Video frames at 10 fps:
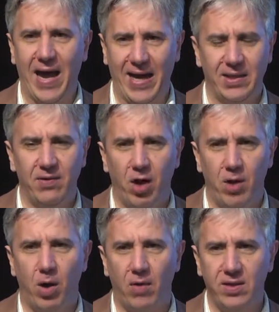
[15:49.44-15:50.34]
acting
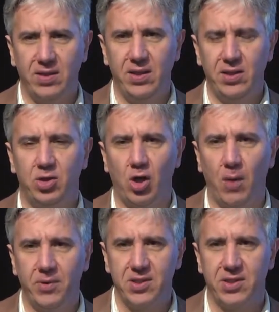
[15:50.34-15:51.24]
via poverty,
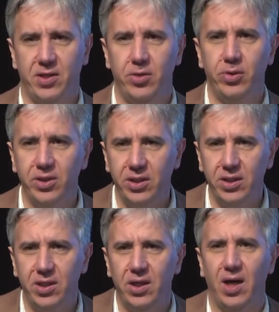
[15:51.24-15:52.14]
job
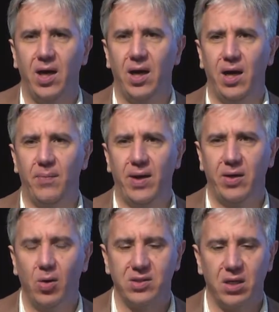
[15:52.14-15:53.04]
insecurity,
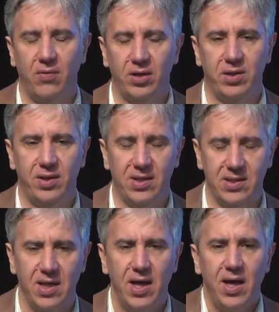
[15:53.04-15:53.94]
and a whole set of other
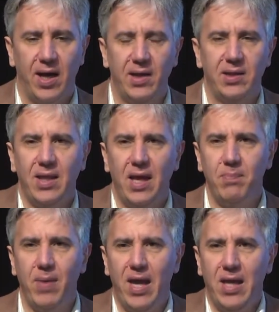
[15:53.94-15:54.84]
things.
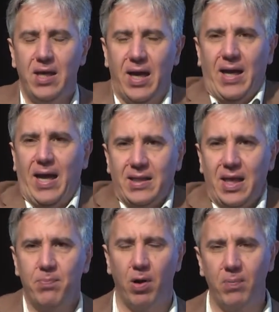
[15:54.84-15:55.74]
They may,
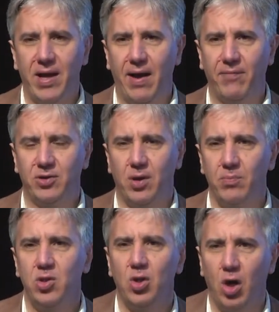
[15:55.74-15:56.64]
and they probably have
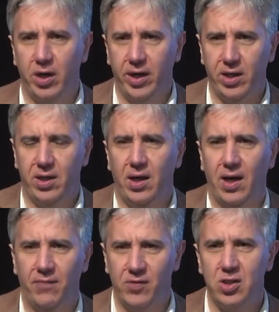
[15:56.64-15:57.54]
some direct
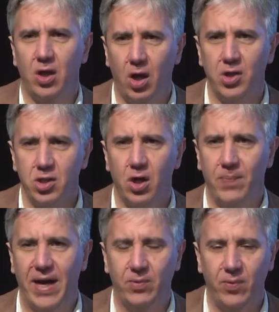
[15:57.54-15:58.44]

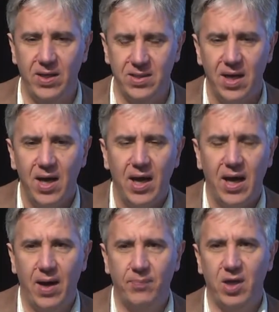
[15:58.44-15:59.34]
physiological pathways.
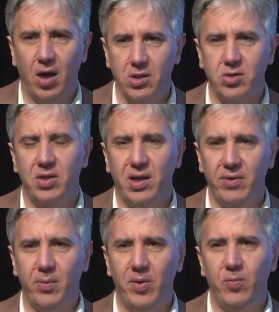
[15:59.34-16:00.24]
They also
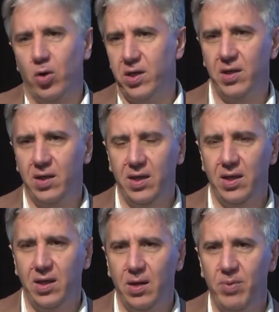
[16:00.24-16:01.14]
inevitably work
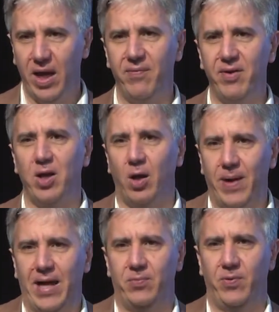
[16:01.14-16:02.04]
in
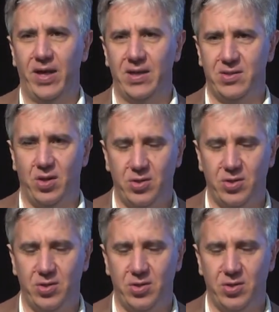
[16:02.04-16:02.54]
behavioral pathways.